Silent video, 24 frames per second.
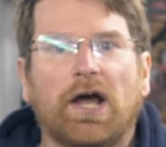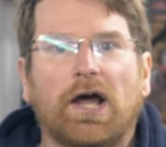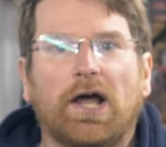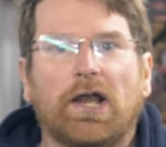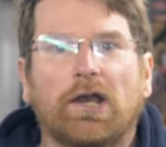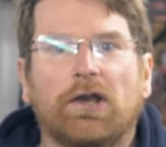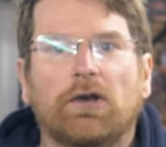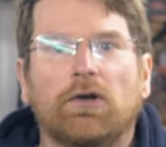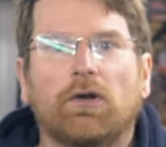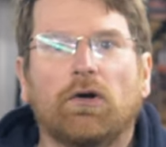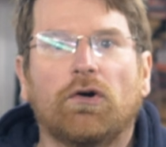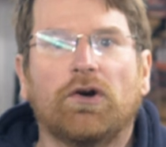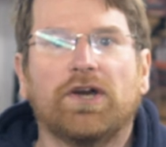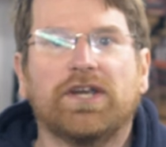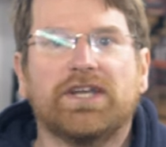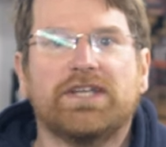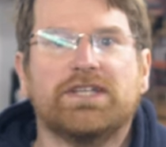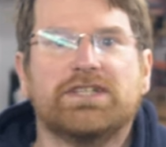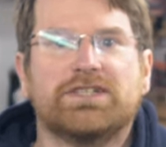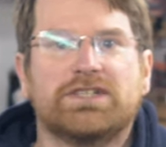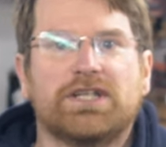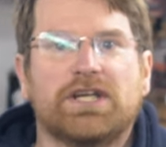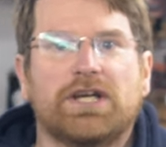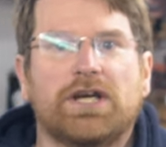a lot
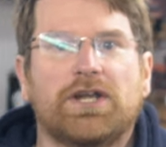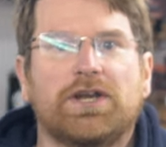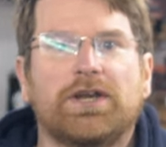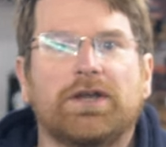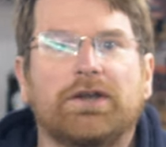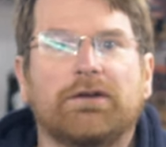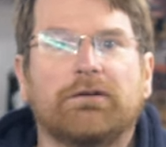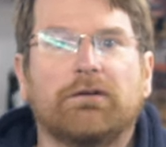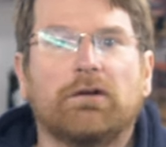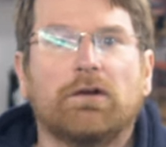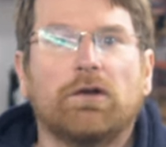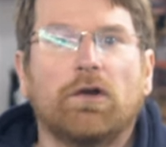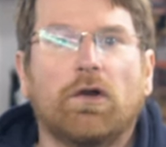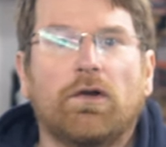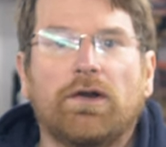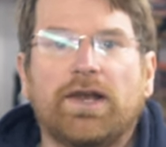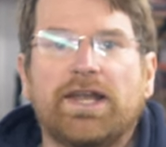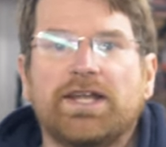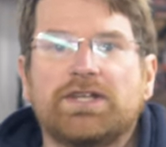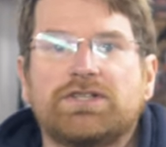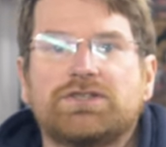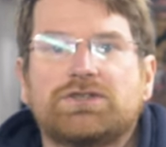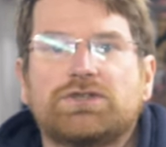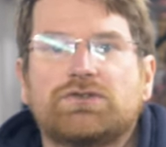easier and a lot
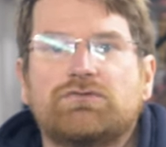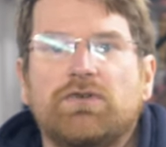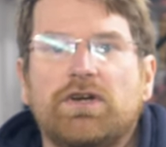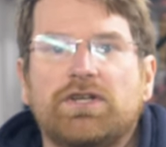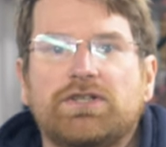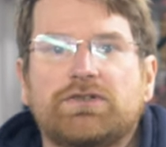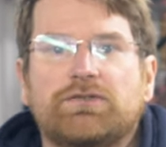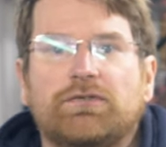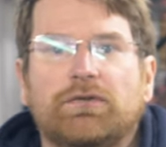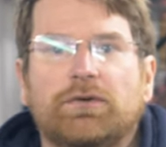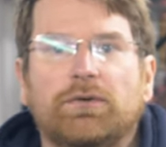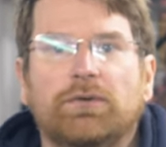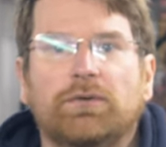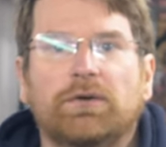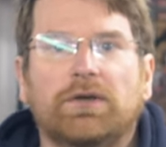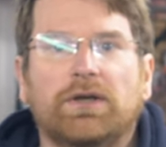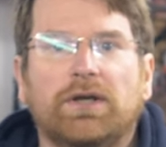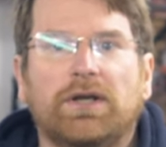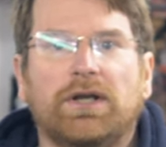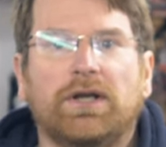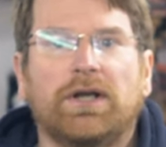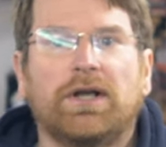less stressful.